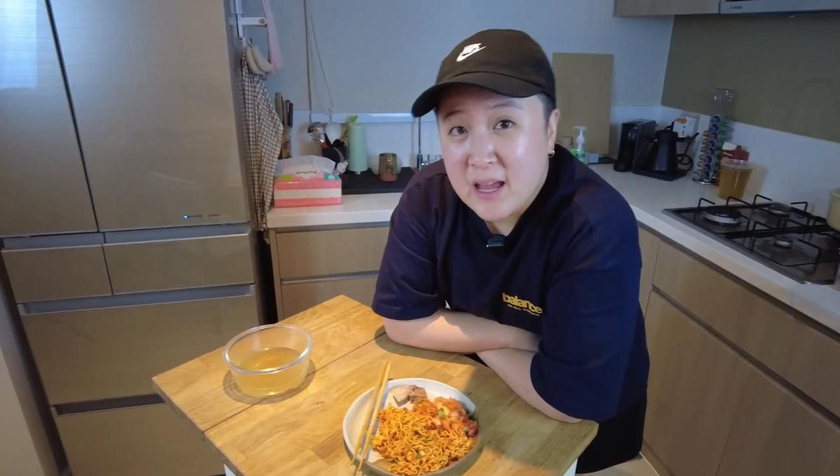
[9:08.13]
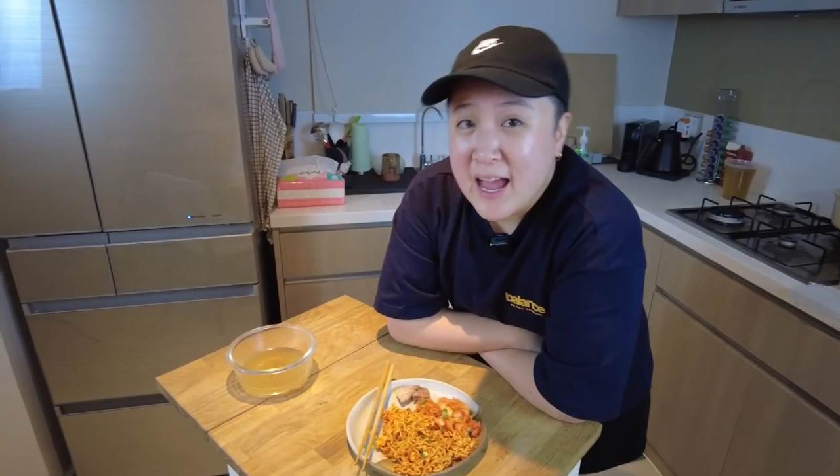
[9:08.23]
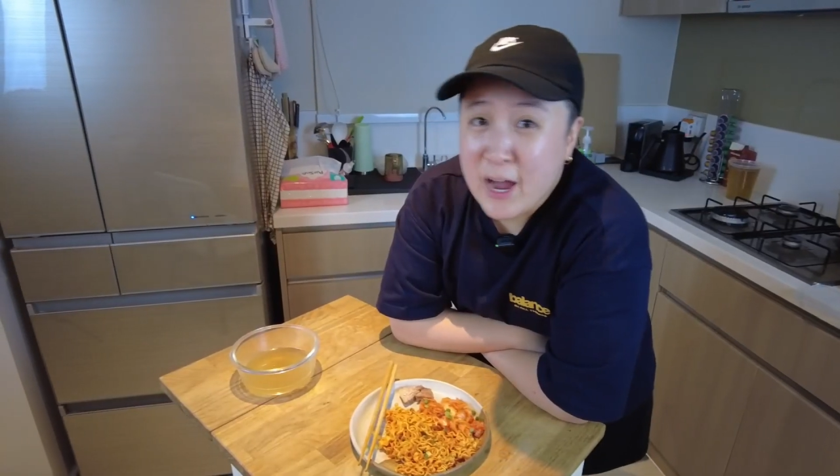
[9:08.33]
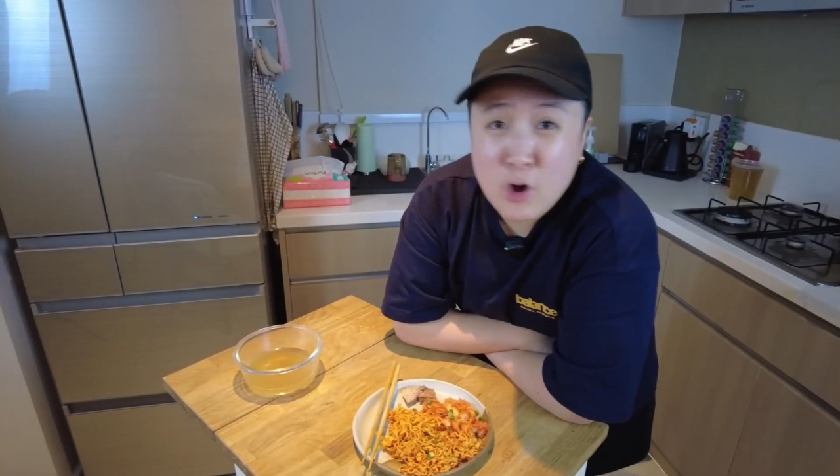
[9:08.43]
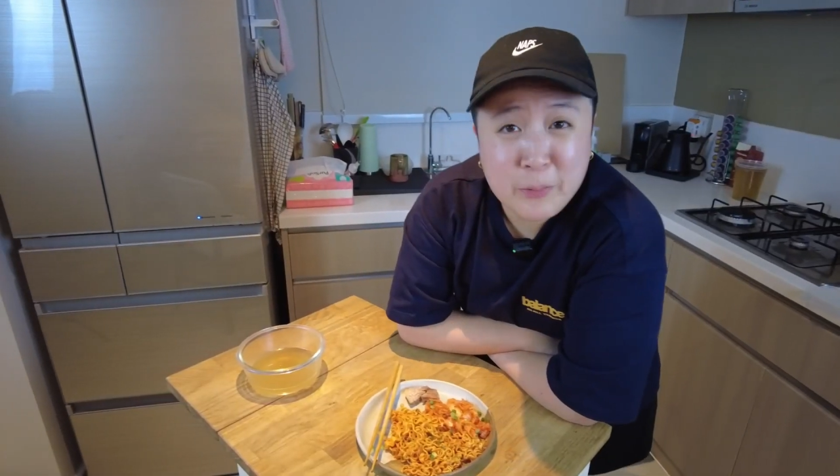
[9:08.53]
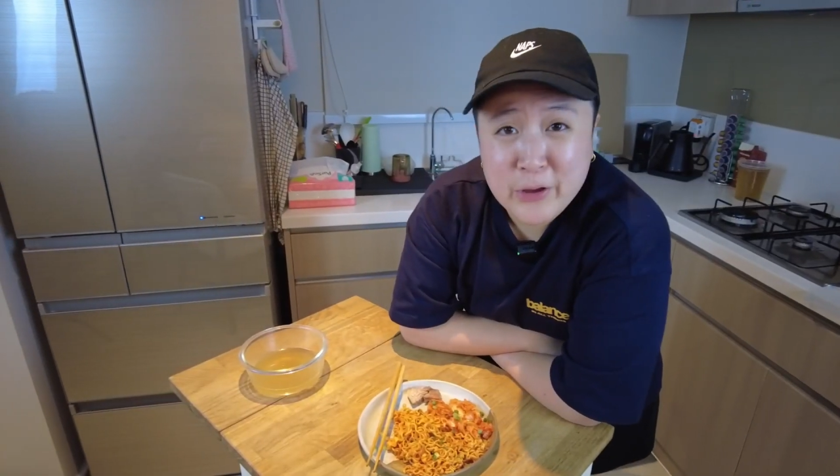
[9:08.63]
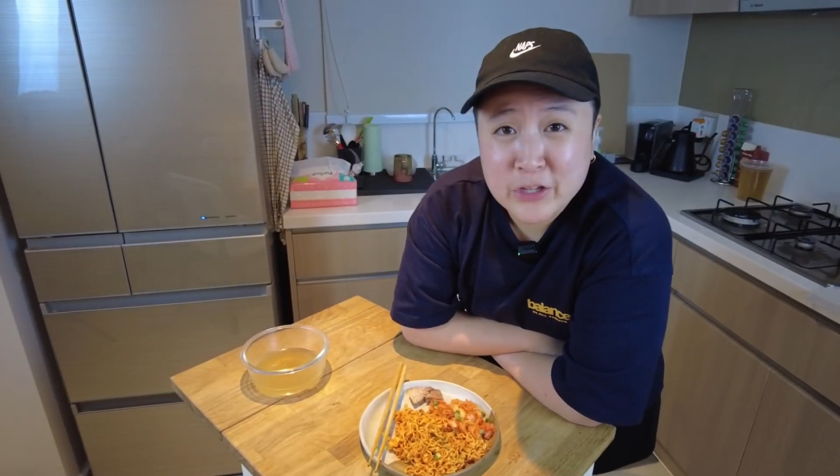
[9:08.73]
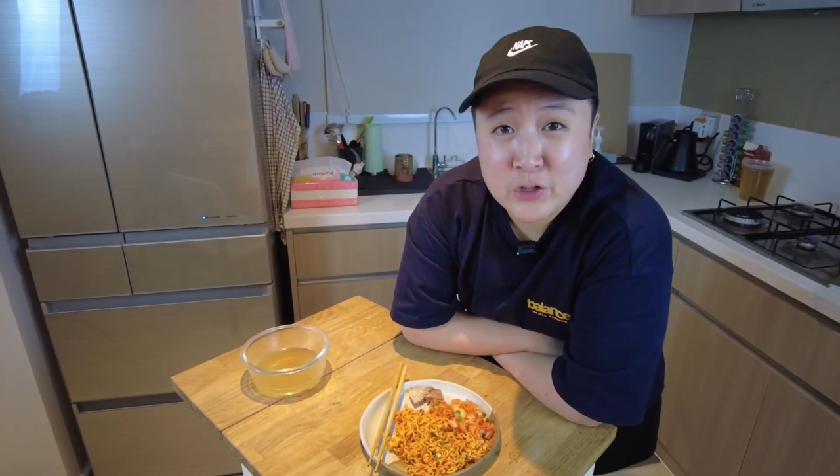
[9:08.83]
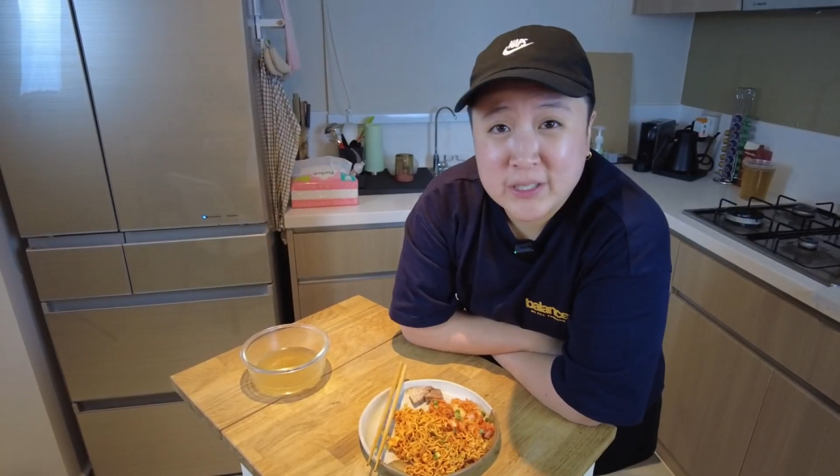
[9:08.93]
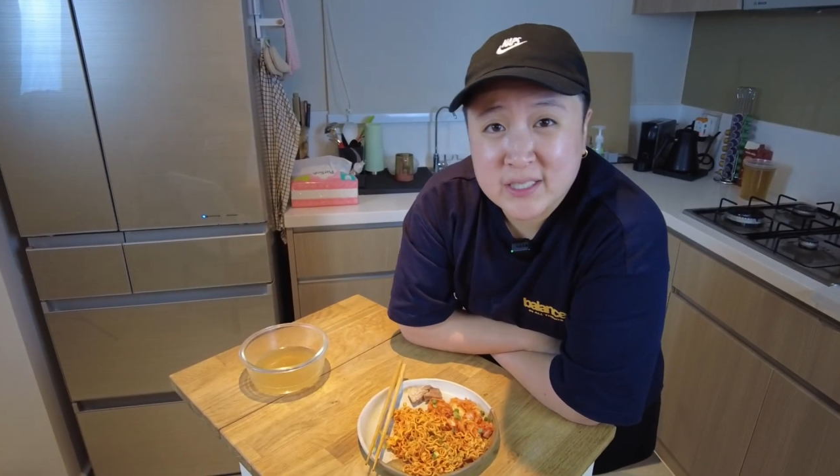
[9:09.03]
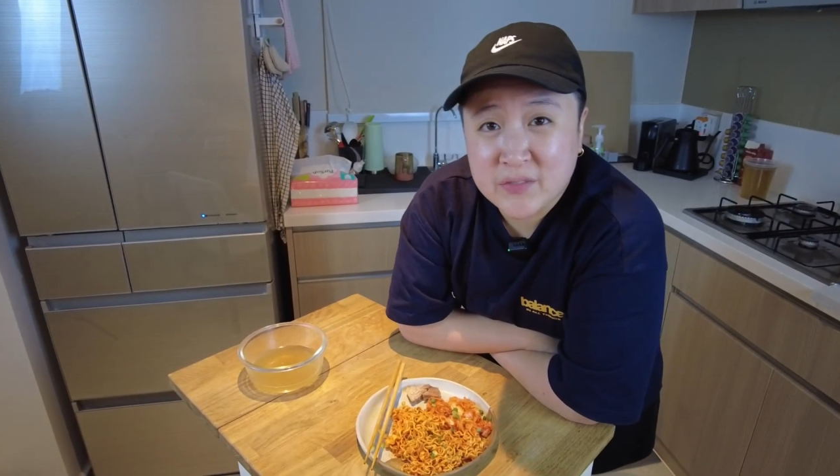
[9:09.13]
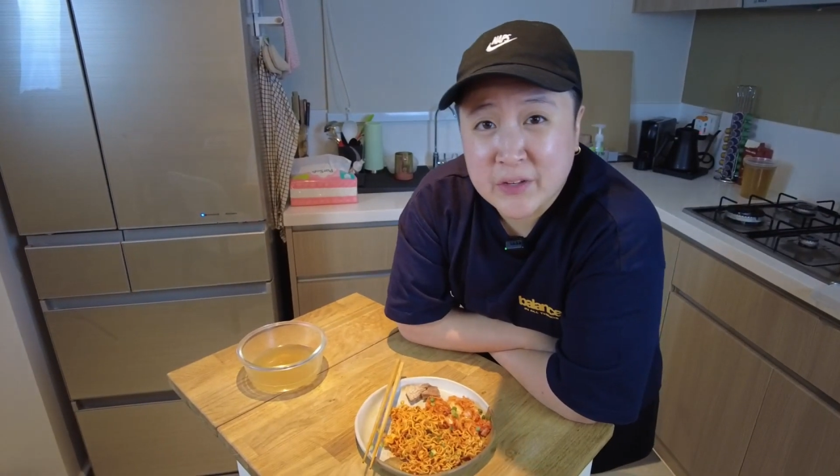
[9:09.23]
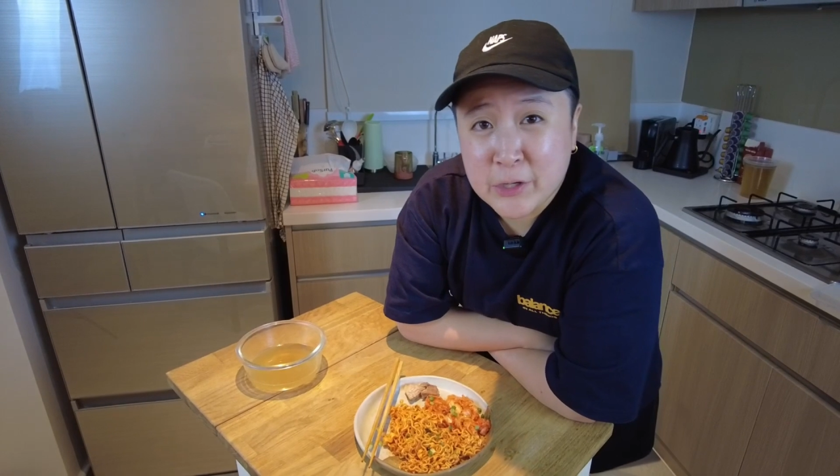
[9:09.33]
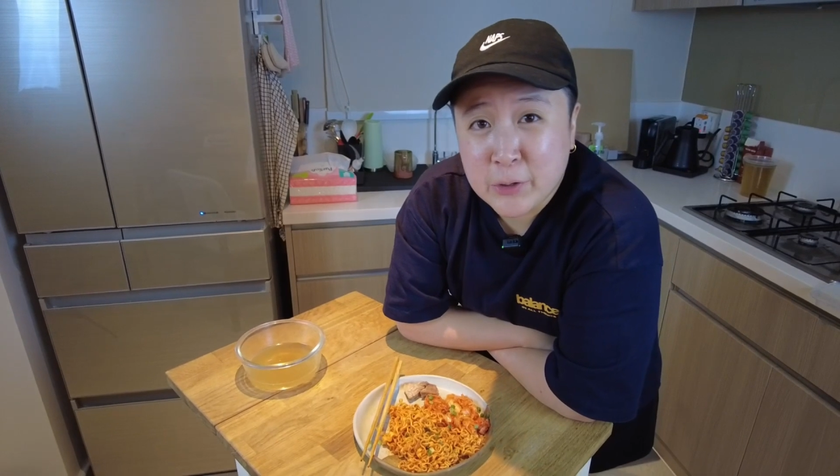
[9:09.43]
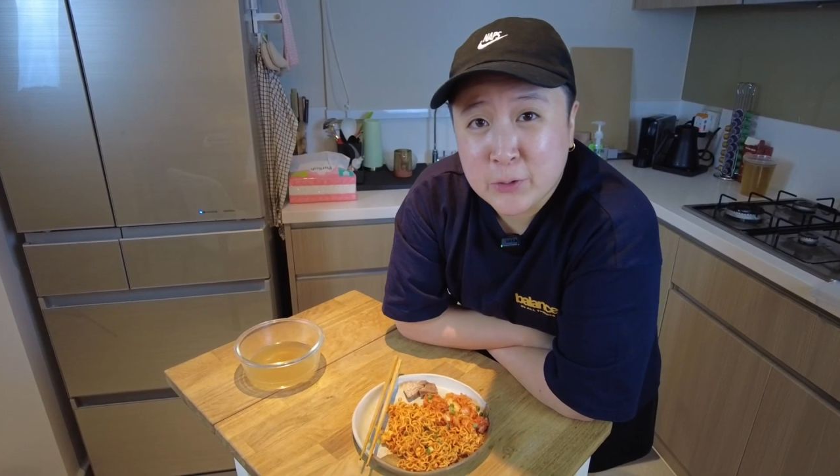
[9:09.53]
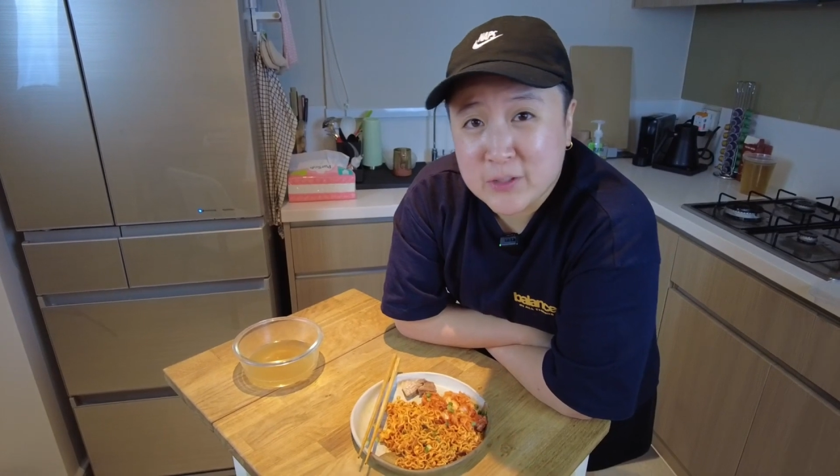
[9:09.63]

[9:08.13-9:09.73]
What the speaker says: I hope you enjoyed this video.